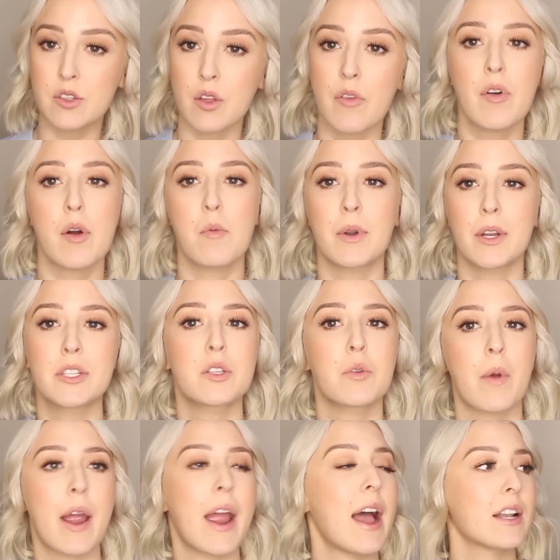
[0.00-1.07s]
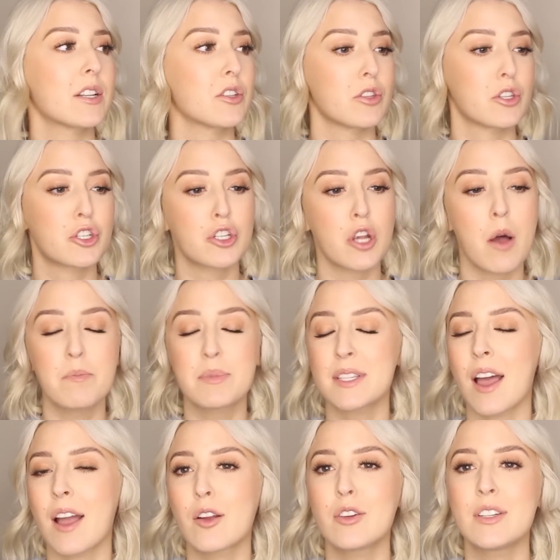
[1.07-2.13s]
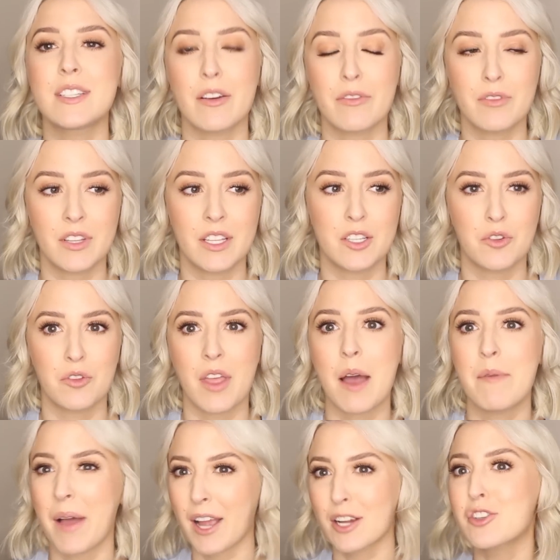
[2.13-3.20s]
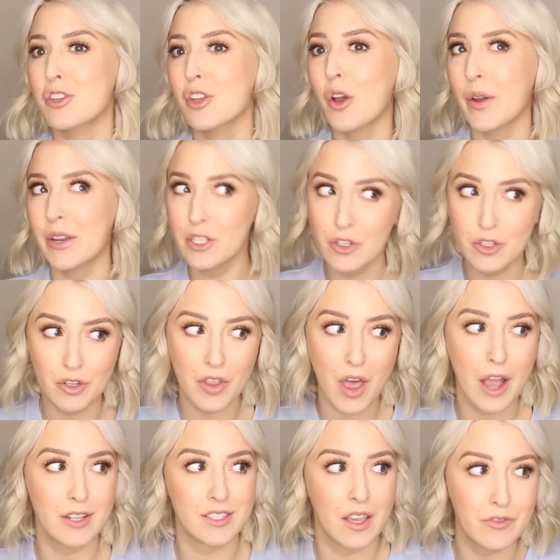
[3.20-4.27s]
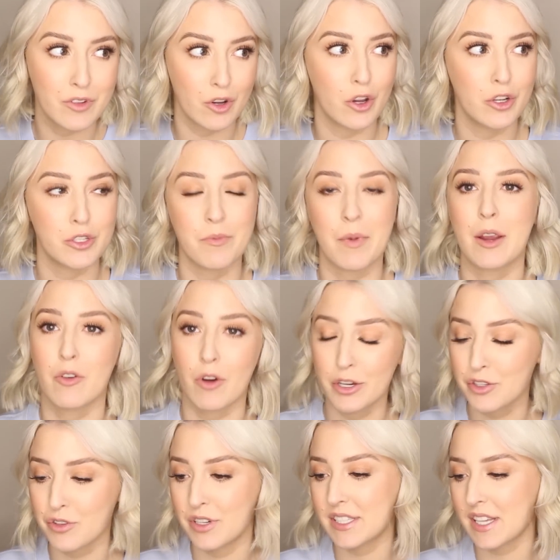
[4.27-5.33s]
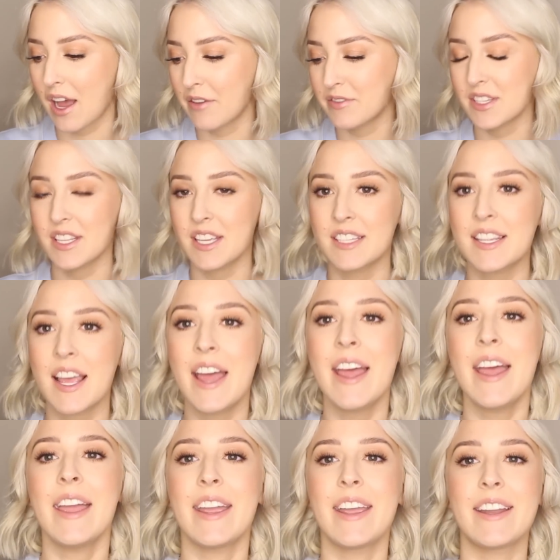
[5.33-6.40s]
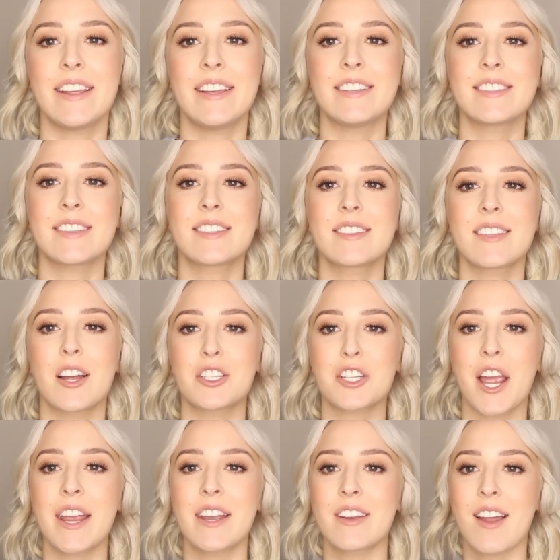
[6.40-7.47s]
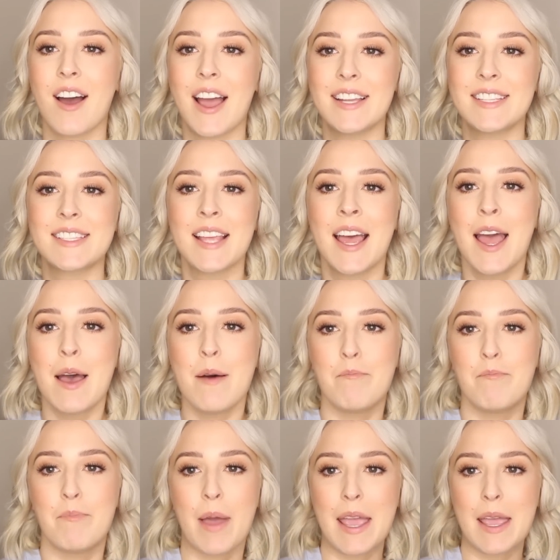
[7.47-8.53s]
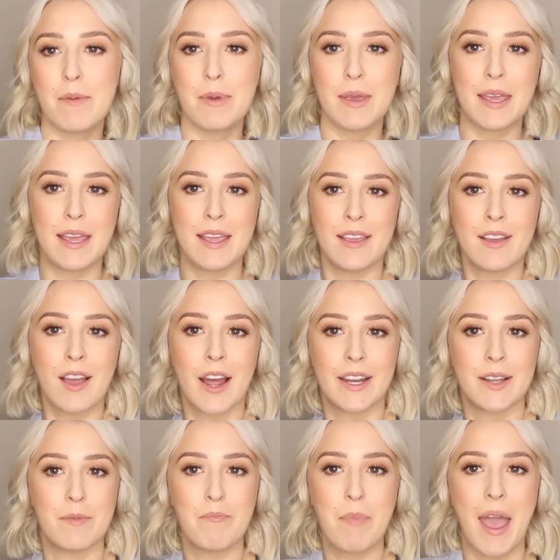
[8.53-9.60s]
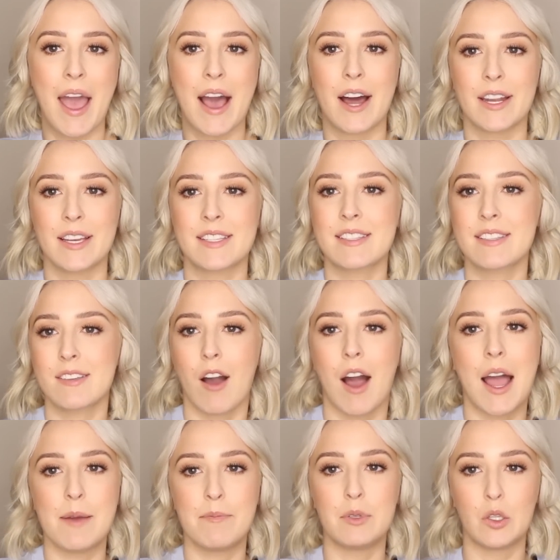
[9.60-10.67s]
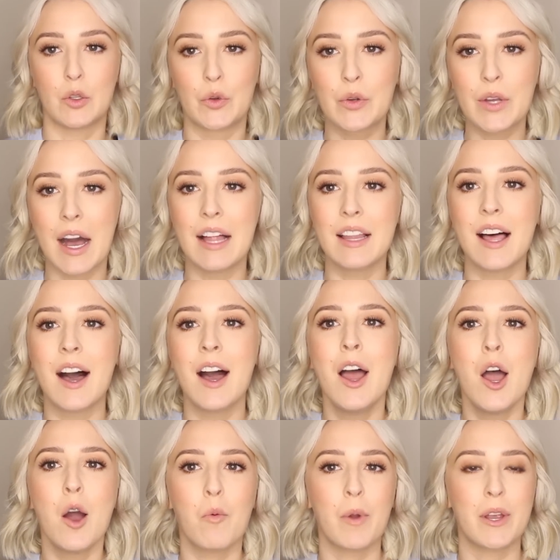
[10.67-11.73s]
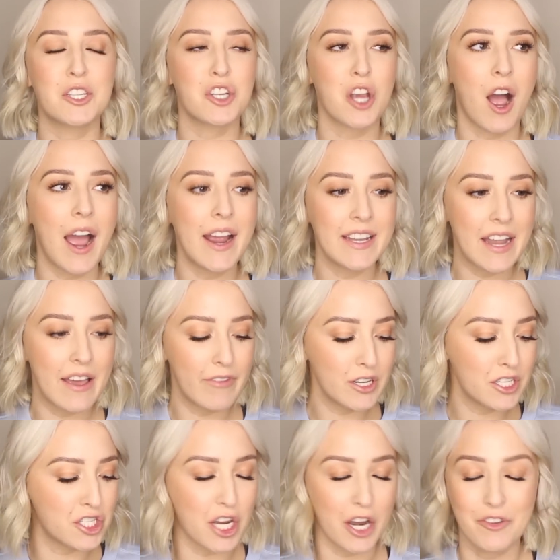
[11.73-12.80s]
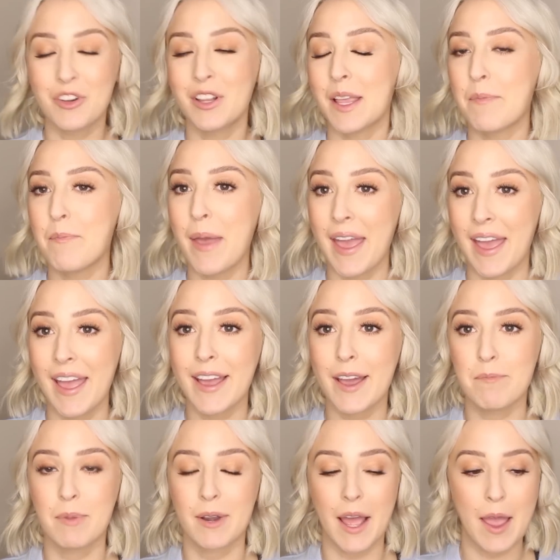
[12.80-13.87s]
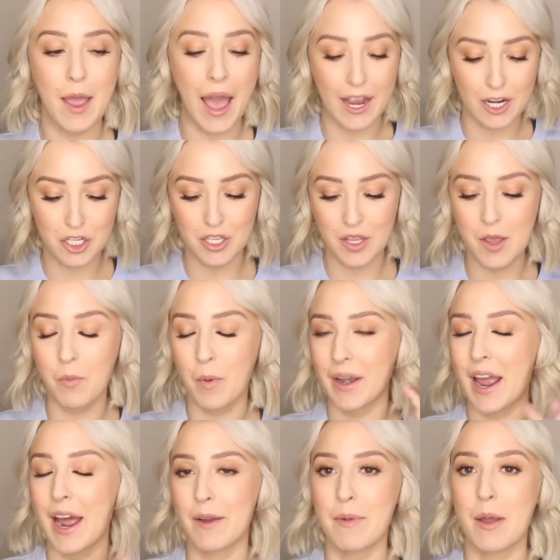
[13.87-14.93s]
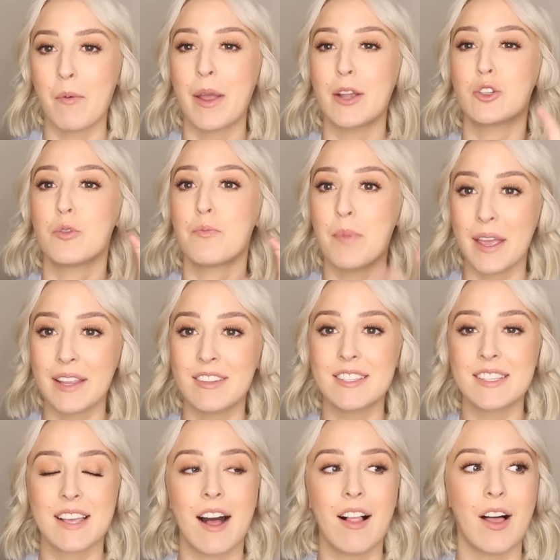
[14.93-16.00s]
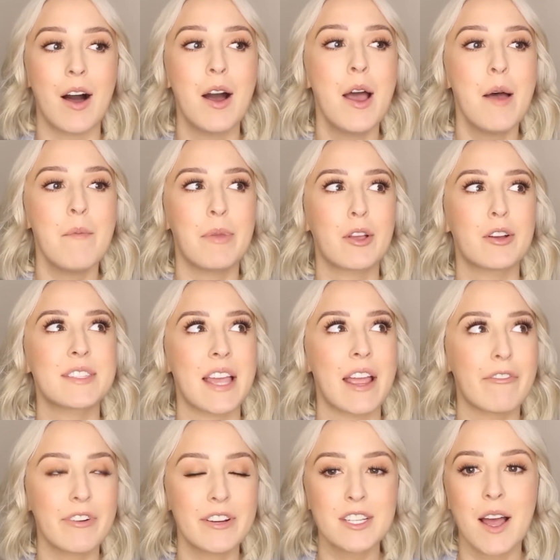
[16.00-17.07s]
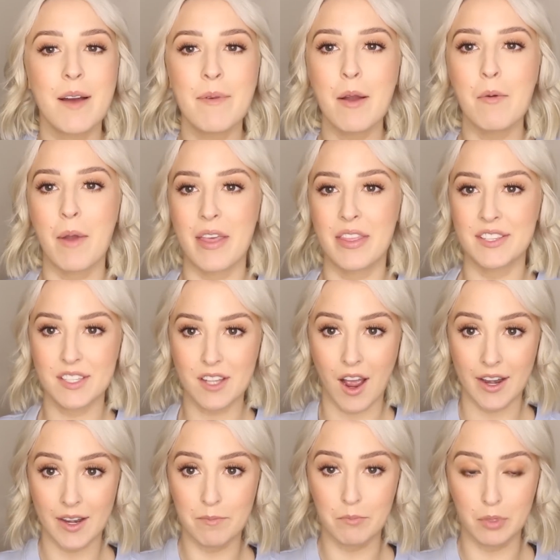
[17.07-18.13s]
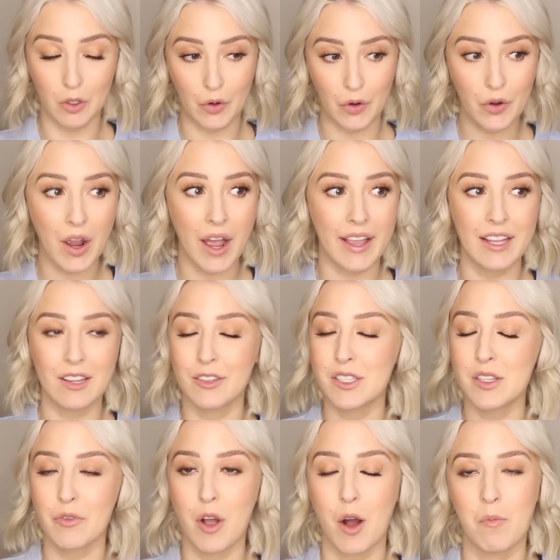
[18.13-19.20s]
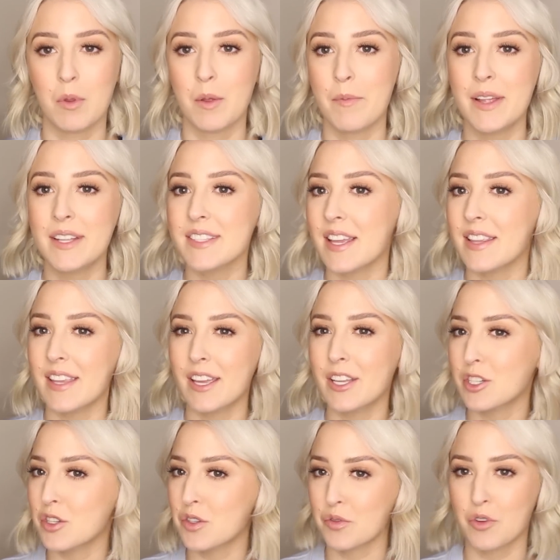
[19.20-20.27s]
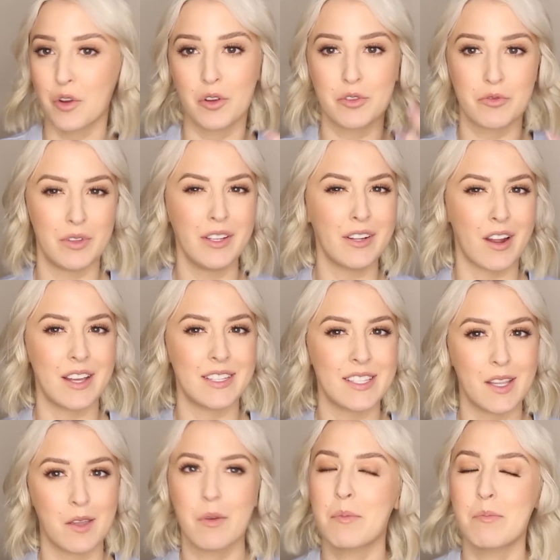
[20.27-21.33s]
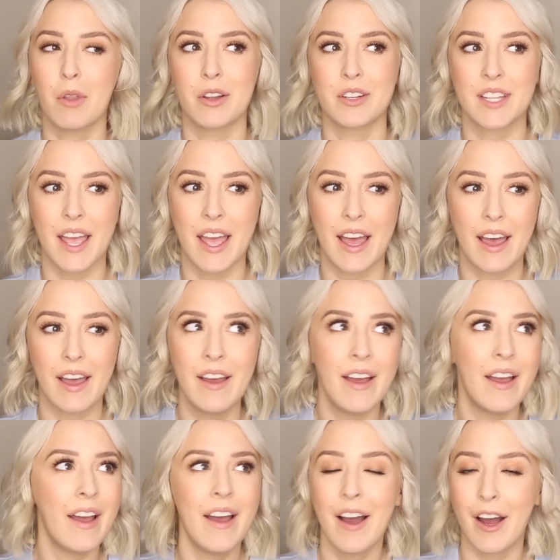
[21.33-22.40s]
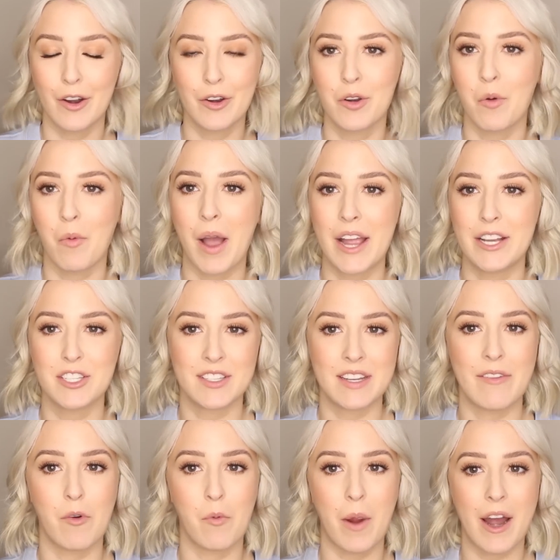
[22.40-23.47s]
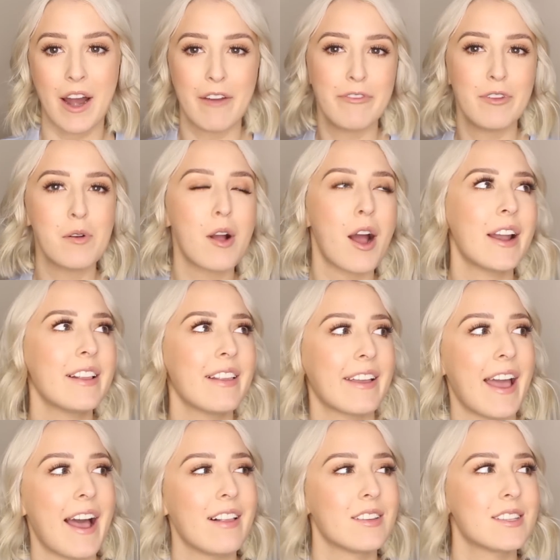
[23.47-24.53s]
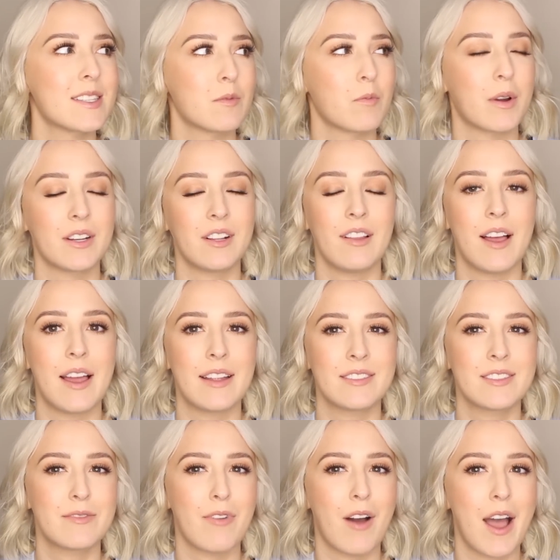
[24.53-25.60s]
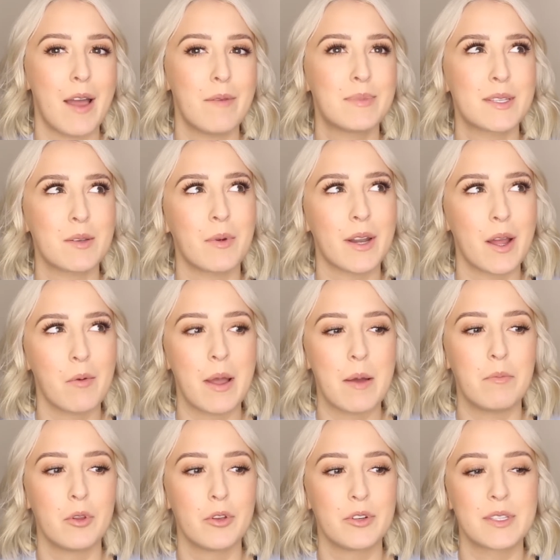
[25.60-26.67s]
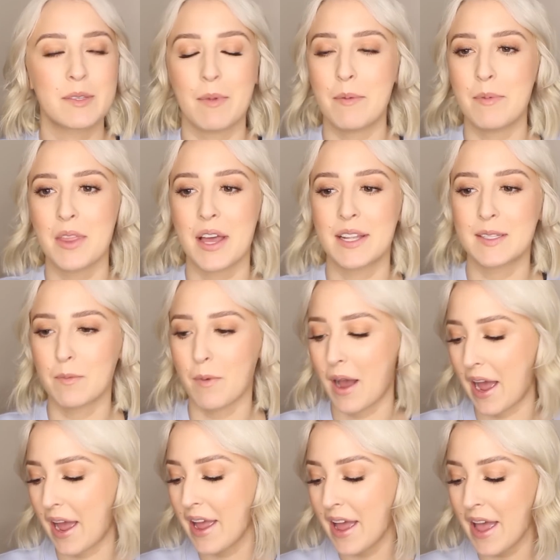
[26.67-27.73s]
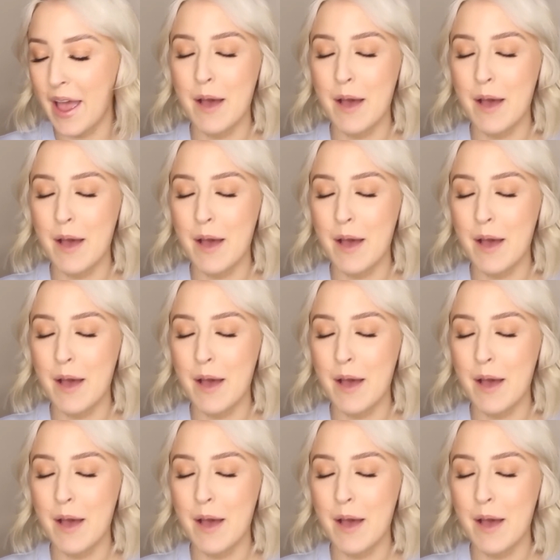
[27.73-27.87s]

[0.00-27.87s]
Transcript: So if I want wanted to wear it out to the shops, I could definitely do that. I'm actually going to do that because I have to go do my groceries after this. It is such a nice baby kind of powder sky blue color which I never generally pick but I actually went out of my way to pick this color because every time I wear this kind of blue I get lots of compliments I think it just goes really nicely with blonde hair I don't know why I just never wear it. I feel kind of like Alice in Wonderland's vibes when I wear blues, maybe that's why.